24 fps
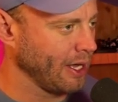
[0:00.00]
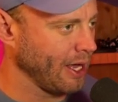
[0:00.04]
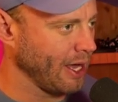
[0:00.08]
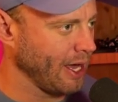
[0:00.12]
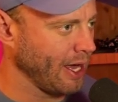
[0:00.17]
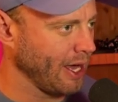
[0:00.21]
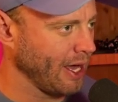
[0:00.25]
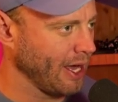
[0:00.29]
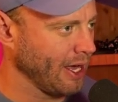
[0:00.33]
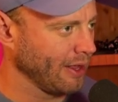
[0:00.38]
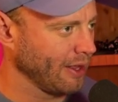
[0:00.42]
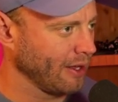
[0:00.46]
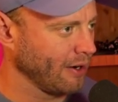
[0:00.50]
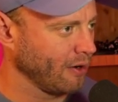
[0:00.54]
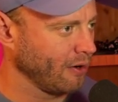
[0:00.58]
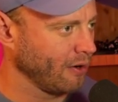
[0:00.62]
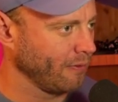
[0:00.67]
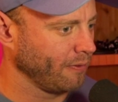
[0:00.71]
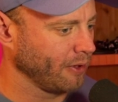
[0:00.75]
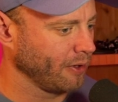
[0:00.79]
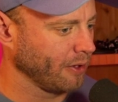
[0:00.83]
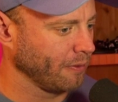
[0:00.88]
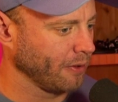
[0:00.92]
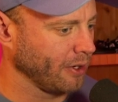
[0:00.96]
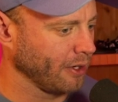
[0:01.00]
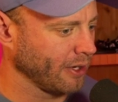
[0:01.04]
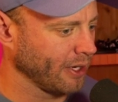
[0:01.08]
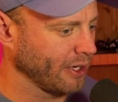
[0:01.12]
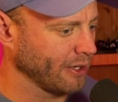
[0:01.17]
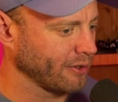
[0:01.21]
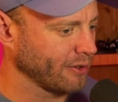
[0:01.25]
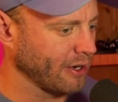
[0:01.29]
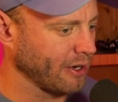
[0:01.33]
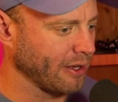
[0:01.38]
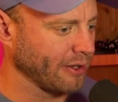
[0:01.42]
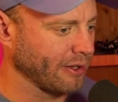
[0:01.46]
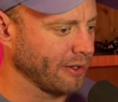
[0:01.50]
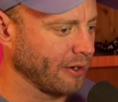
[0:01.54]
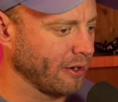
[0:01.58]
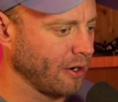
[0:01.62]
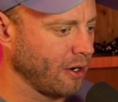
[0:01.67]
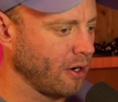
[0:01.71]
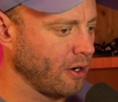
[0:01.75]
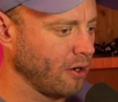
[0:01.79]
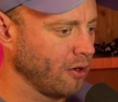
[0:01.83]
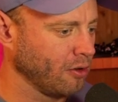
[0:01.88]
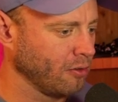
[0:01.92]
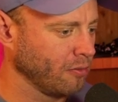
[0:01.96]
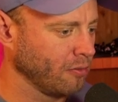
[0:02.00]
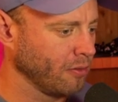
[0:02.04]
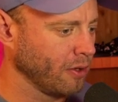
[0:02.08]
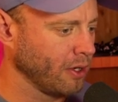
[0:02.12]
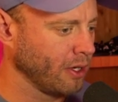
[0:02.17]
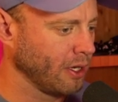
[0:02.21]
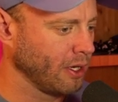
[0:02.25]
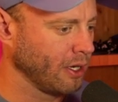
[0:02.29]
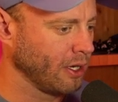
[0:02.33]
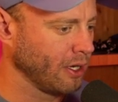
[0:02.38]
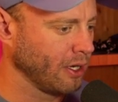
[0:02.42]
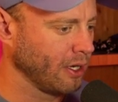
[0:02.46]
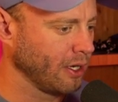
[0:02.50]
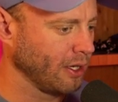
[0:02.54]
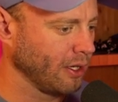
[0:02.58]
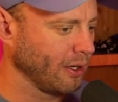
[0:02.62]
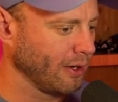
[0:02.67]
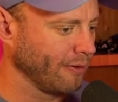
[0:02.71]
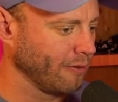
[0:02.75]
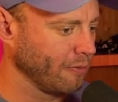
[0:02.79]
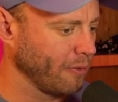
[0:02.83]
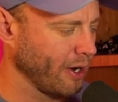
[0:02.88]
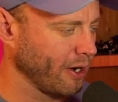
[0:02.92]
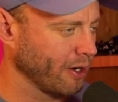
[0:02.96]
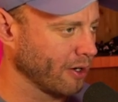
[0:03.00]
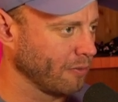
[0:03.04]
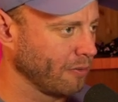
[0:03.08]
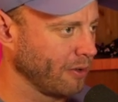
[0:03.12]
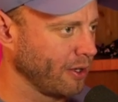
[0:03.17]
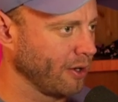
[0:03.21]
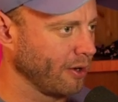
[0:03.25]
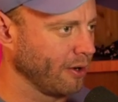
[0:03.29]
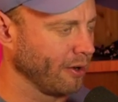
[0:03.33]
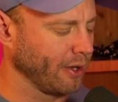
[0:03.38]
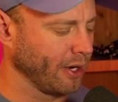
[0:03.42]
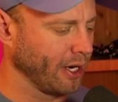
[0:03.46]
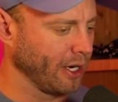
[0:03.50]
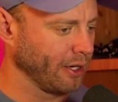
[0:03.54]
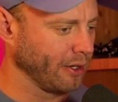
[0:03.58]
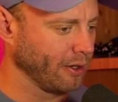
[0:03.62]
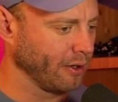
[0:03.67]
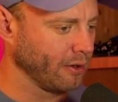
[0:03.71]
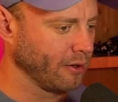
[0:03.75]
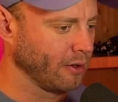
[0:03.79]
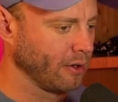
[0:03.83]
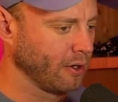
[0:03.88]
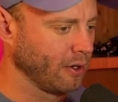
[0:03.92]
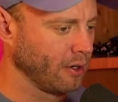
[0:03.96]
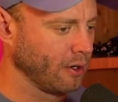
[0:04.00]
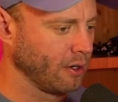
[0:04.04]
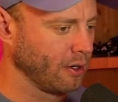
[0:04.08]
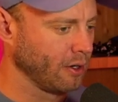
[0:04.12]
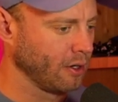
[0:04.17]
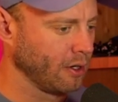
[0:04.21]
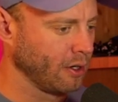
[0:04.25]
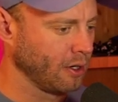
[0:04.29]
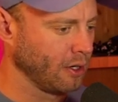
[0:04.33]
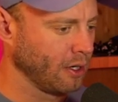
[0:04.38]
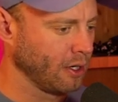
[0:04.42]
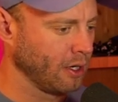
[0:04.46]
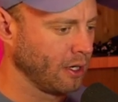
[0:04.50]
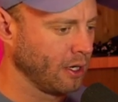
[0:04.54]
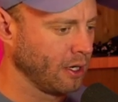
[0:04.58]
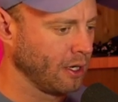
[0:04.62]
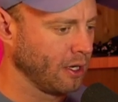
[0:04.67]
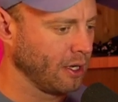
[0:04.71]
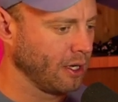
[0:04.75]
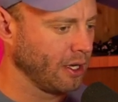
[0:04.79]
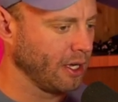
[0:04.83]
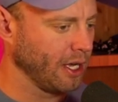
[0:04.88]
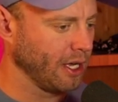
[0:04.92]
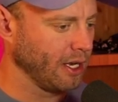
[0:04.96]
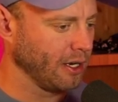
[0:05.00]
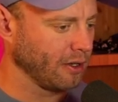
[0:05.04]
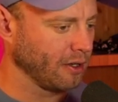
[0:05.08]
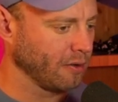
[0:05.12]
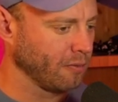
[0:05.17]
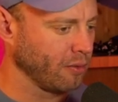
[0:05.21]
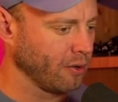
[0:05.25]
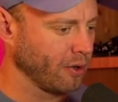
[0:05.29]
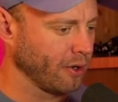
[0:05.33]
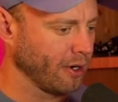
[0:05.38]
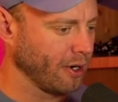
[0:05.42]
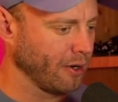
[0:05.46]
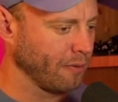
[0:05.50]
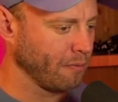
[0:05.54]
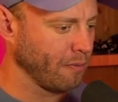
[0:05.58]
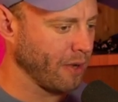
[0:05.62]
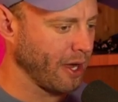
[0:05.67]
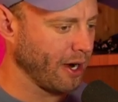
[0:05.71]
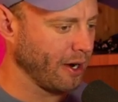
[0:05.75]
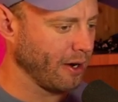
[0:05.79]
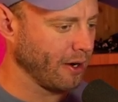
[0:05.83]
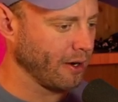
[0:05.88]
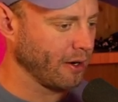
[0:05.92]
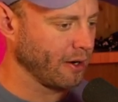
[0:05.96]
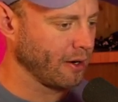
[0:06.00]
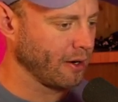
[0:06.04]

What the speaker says: And then hopefully when you guys try this at home, you have a better computer than I do. And you can put it on better.